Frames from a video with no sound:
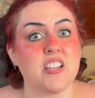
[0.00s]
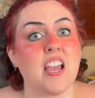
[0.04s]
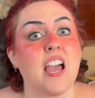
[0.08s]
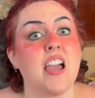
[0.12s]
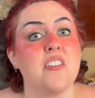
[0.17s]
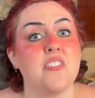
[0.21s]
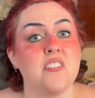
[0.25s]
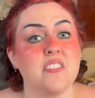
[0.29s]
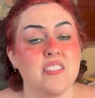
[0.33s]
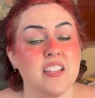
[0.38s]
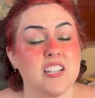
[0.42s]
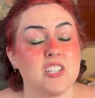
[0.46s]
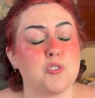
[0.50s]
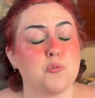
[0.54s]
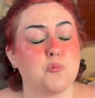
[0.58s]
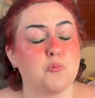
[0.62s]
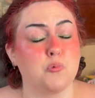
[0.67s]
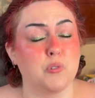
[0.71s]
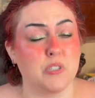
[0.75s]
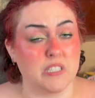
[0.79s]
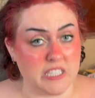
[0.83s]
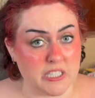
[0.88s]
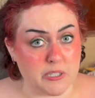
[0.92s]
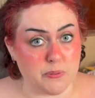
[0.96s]
I think that's
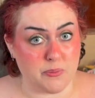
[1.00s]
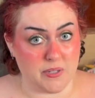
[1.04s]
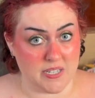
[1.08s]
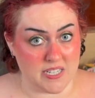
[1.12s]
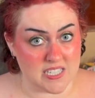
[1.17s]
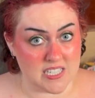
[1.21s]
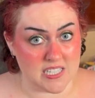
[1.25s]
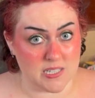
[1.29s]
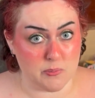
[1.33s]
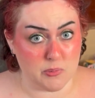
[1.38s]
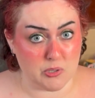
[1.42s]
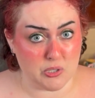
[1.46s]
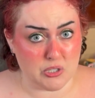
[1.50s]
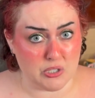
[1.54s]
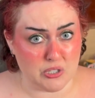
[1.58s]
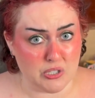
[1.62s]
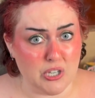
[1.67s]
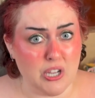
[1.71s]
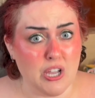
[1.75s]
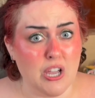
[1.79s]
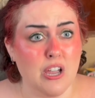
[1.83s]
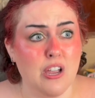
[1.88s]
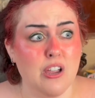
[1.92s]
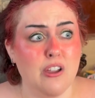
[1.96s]
really reasonable
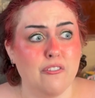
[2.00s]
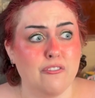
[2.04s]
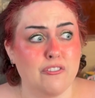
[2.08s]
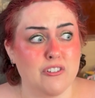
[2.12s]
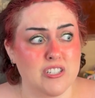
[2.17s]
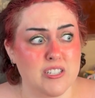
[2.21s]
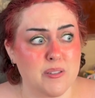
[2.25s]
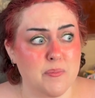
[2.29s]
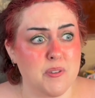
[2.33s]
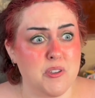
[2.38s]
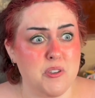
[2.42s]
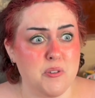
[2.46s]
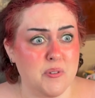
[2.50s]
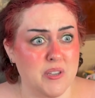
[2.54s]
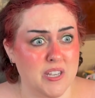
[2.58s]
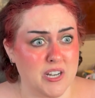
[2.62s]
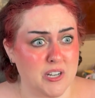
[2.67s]
for something you get